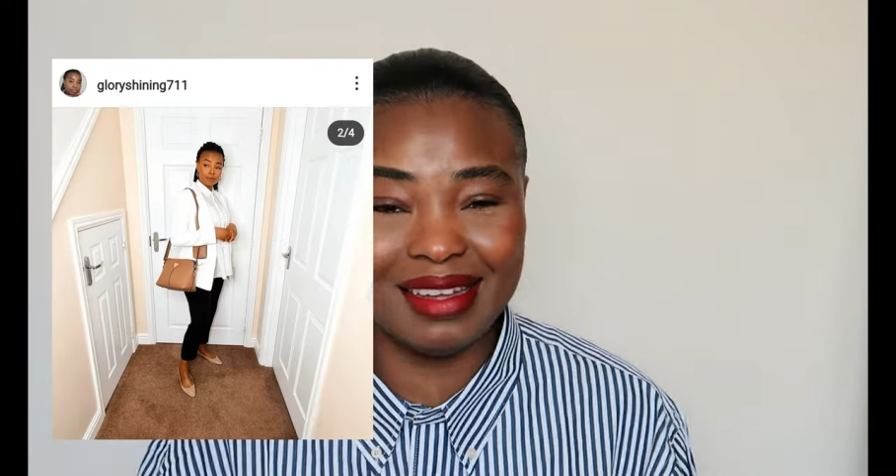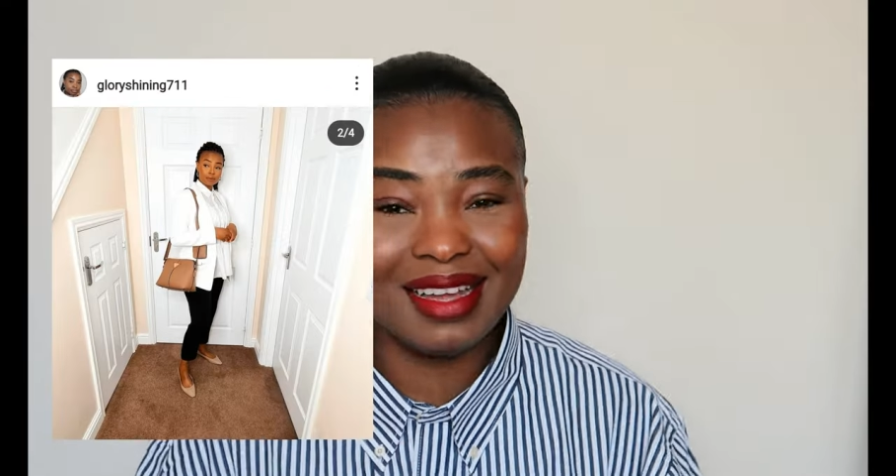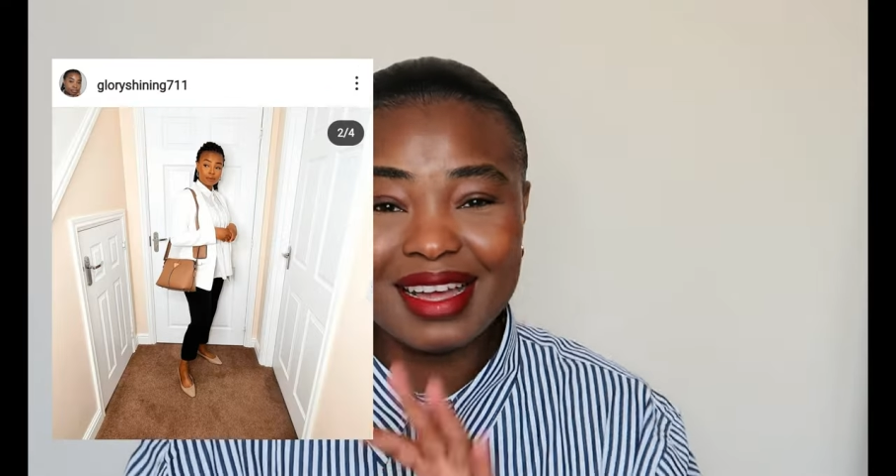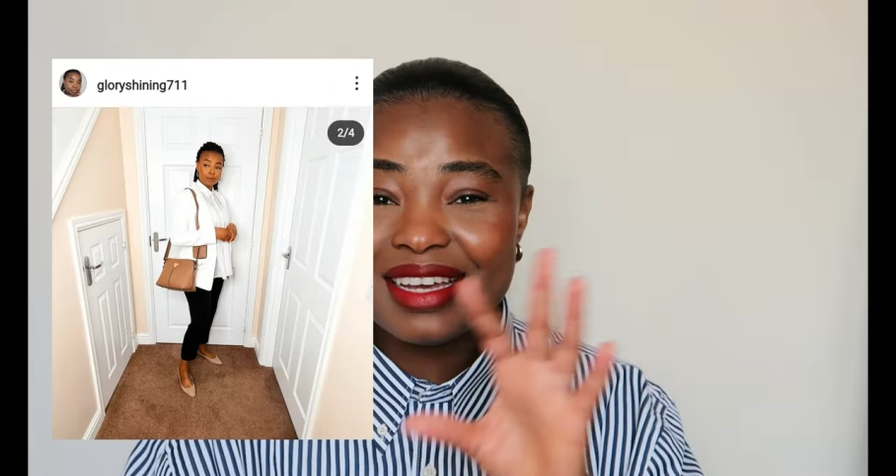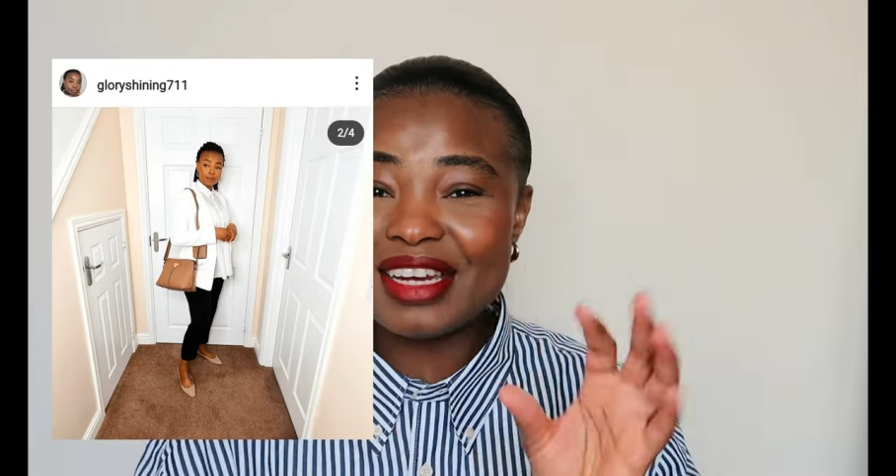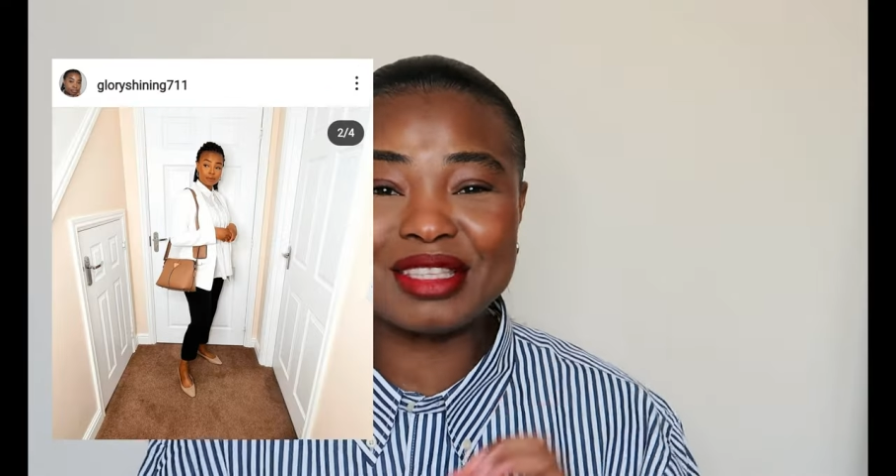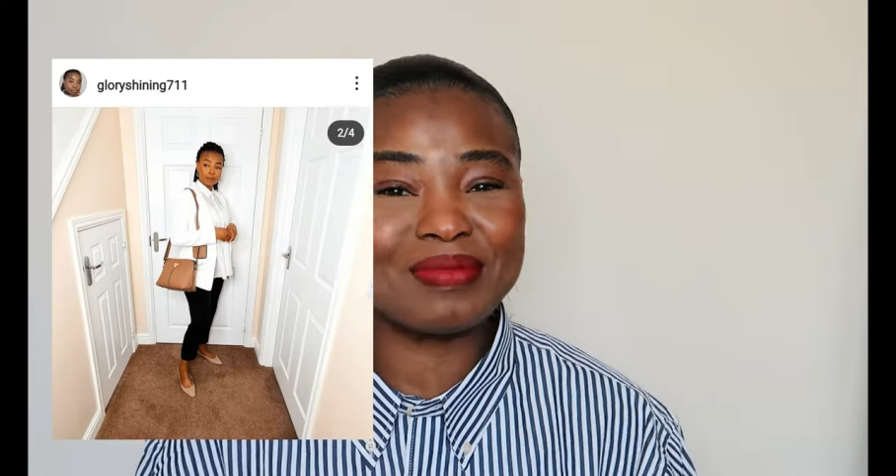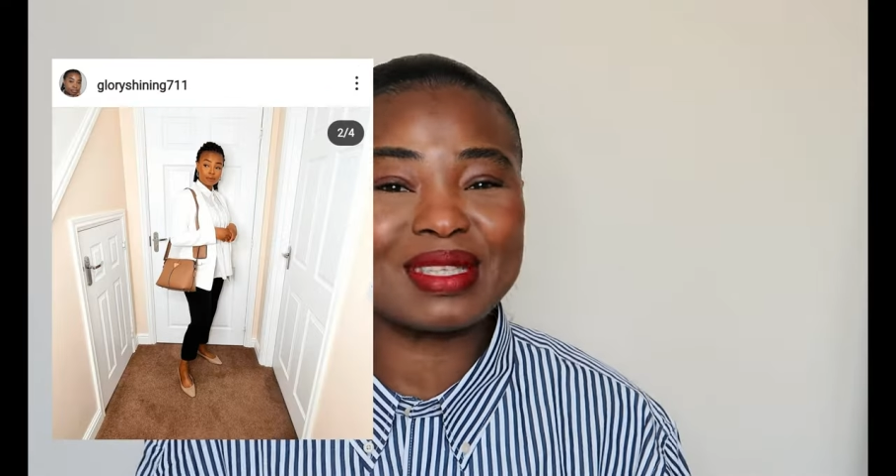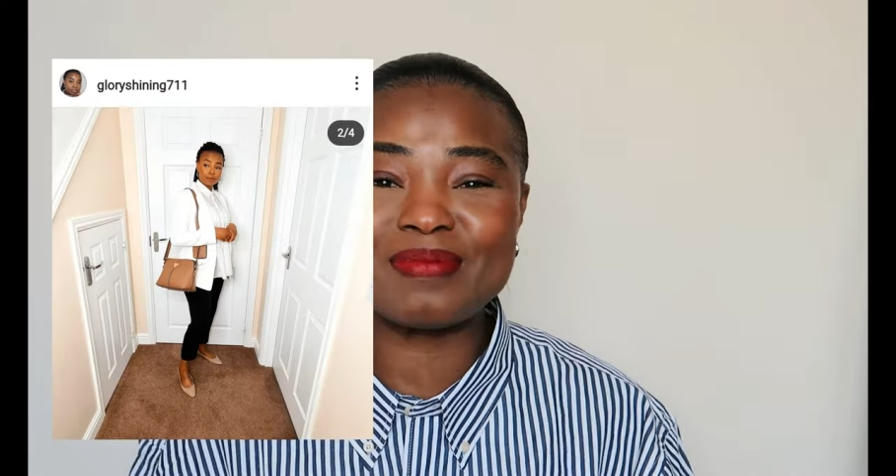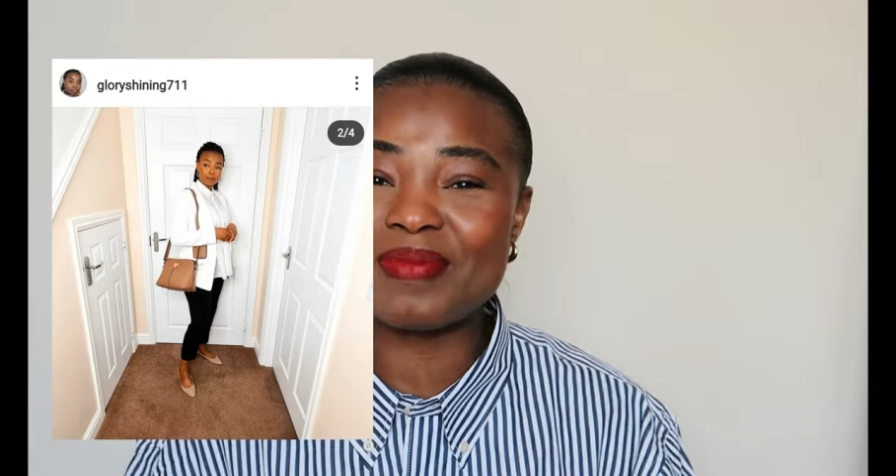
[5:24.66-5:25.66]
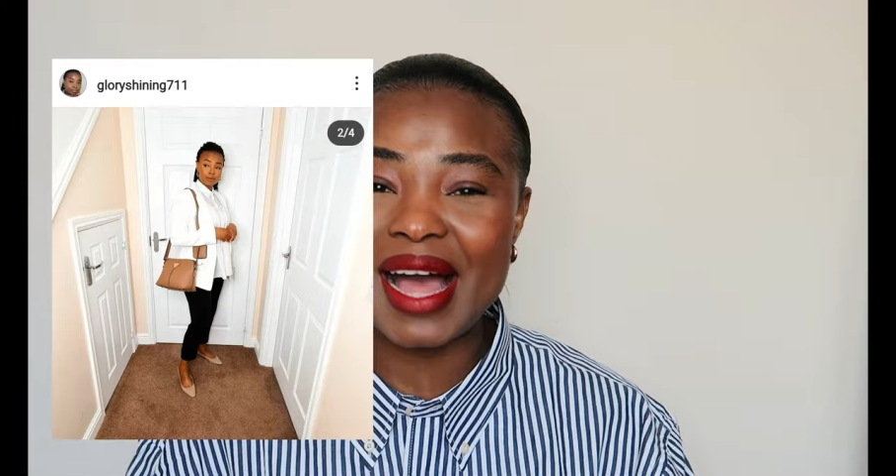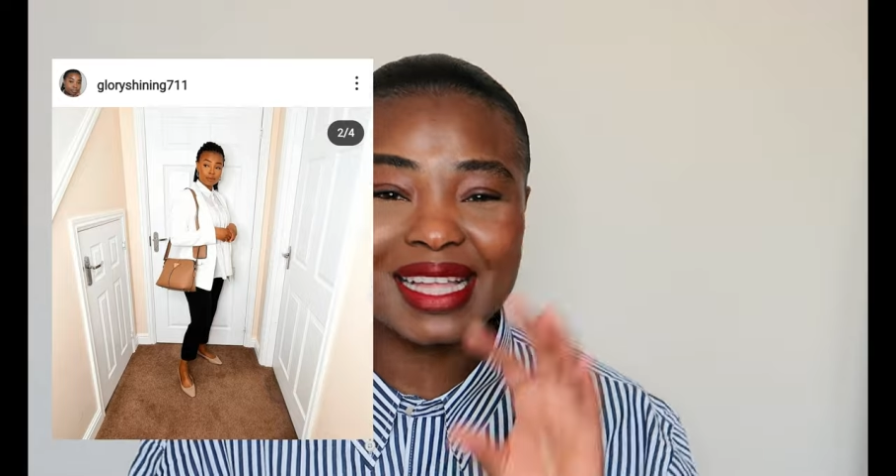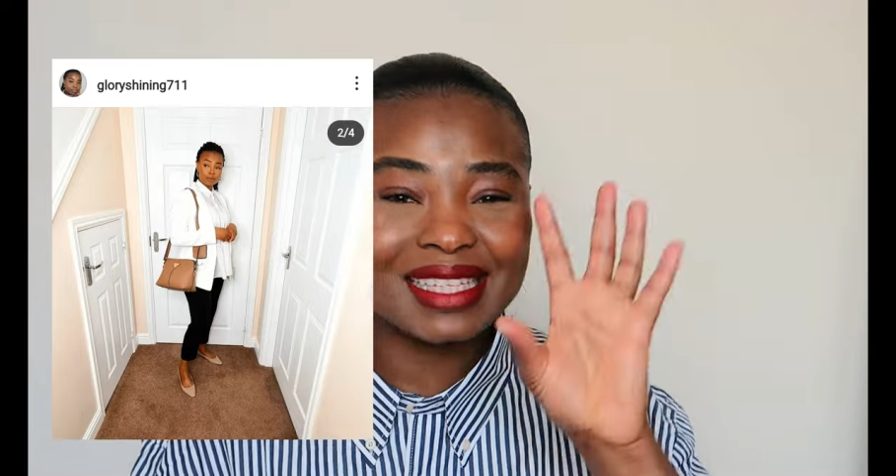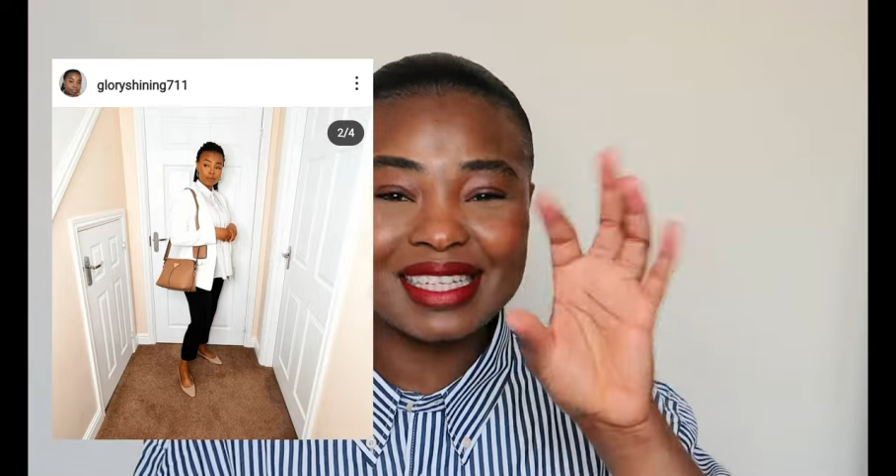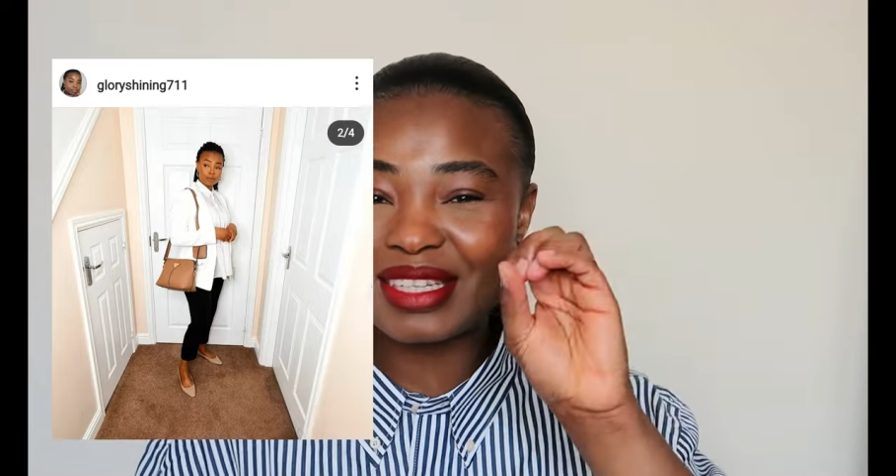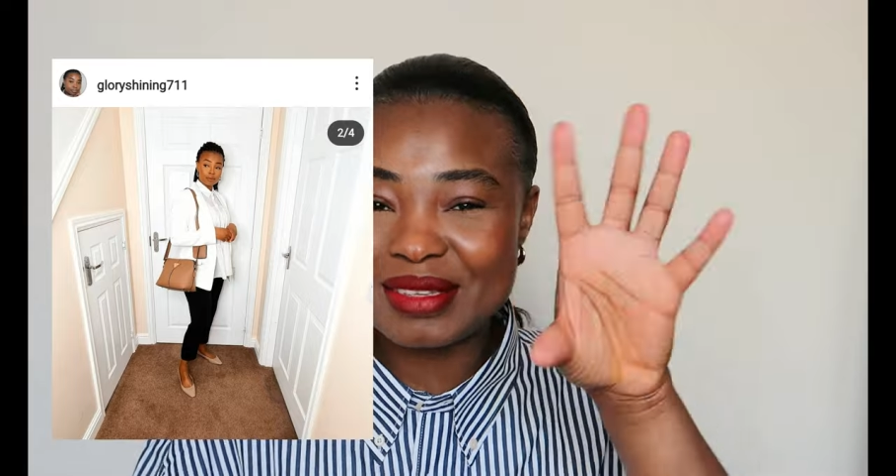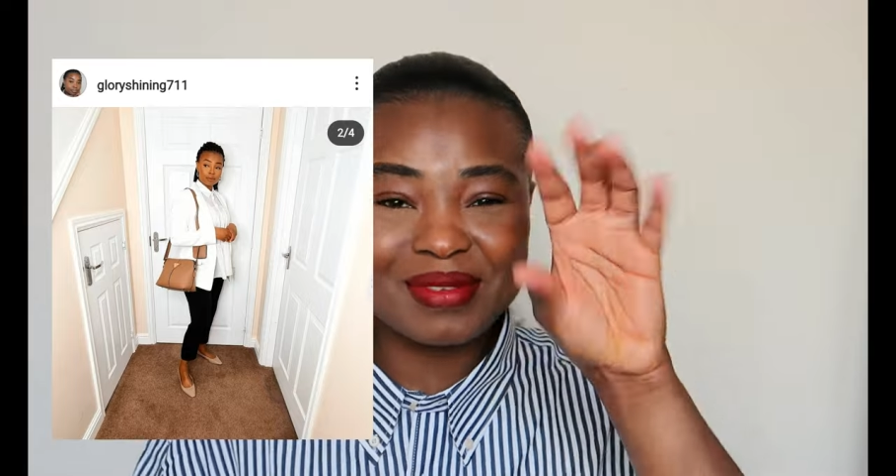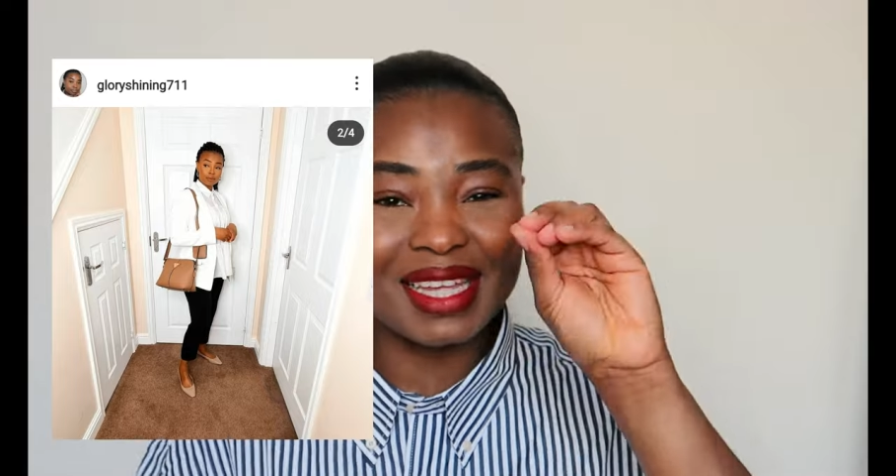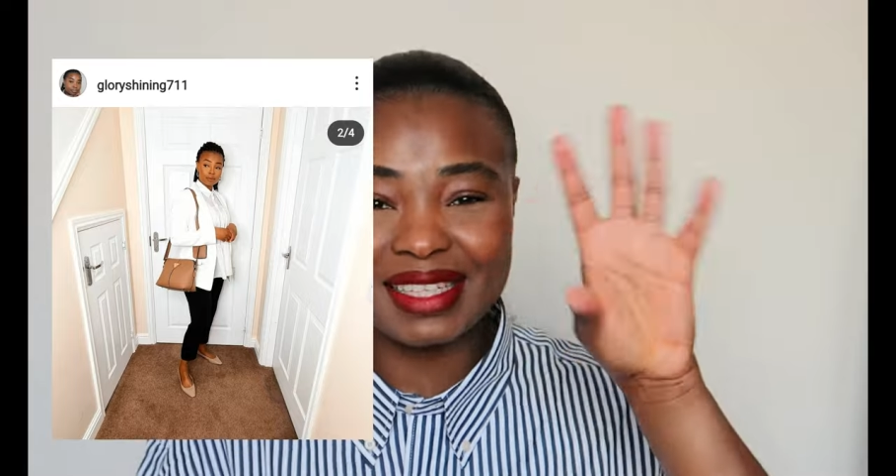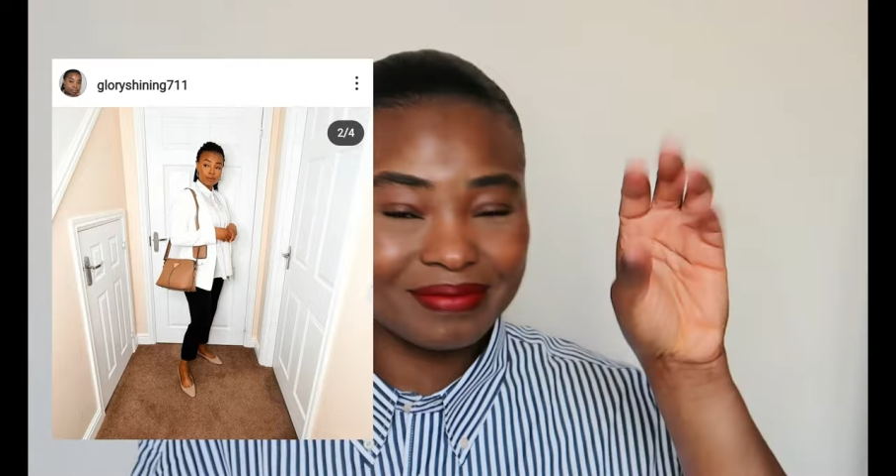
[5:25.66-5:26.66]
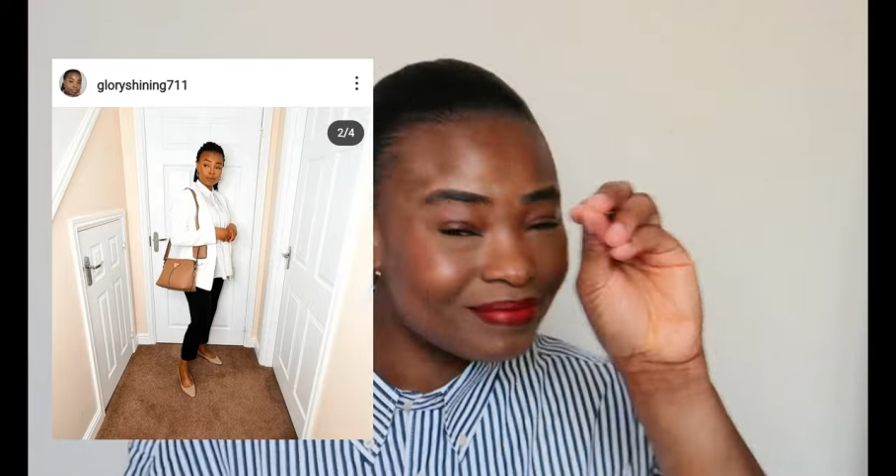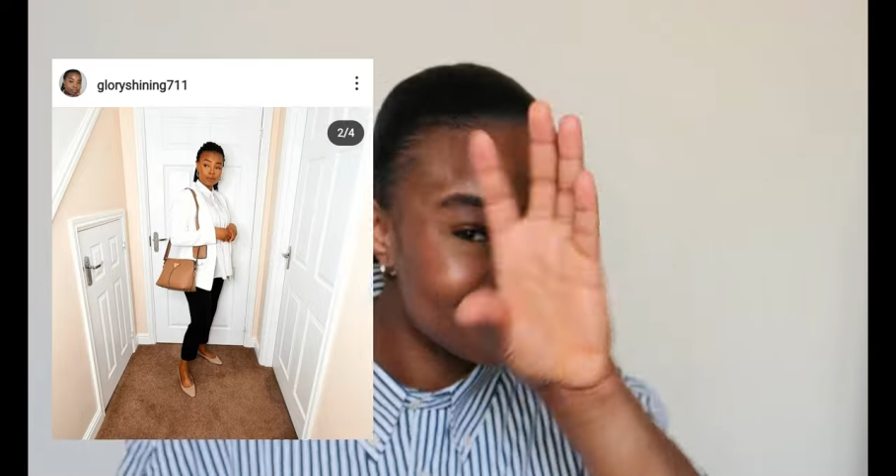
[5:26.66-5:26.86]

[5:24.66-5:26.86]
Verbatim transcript: you need to be spark you need to be